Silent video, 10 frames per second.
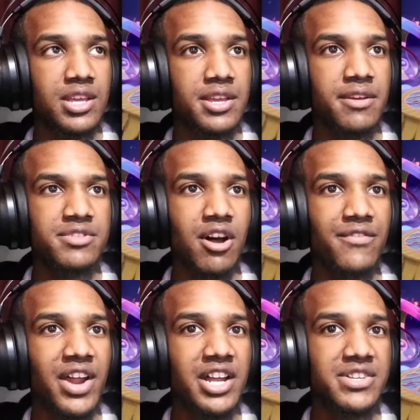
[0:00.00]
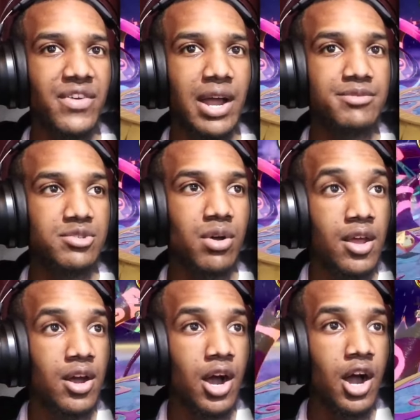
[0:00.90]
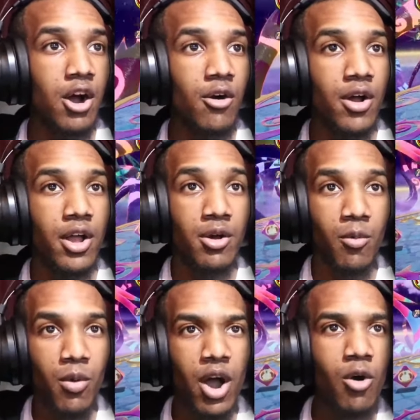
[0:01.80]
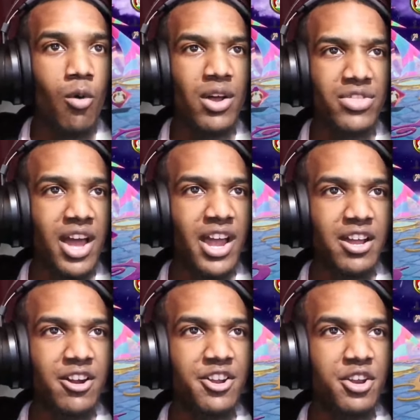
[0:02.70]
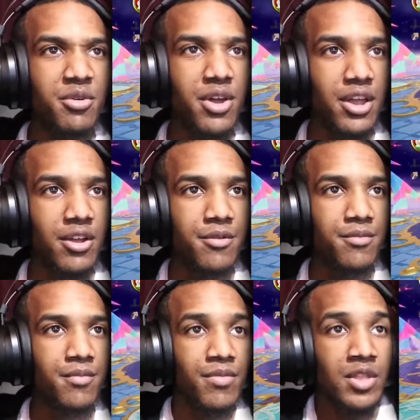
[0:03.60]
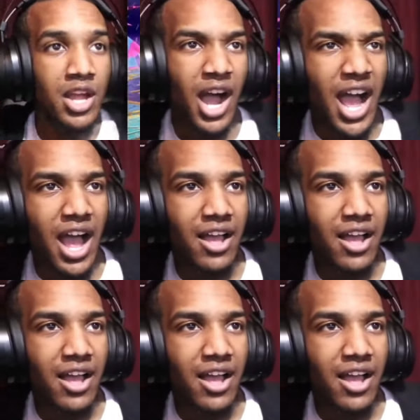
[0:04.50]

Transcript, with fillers: Gives off NiGHTS vibes as well. Uh-oh. Whoa, what the heck are you doing? Ah!